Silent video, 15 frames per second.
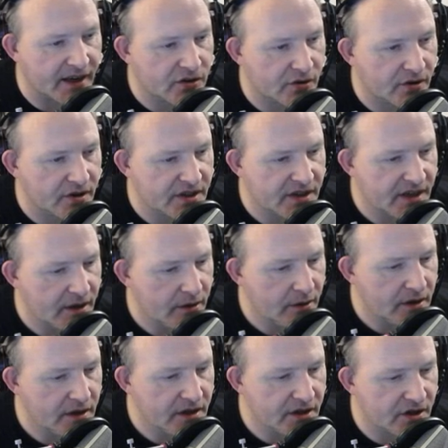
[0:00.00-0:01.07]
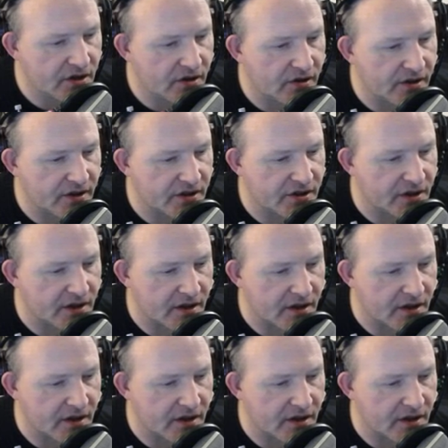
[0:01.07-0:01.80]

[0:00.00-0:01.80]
So I'm going to send these guys to the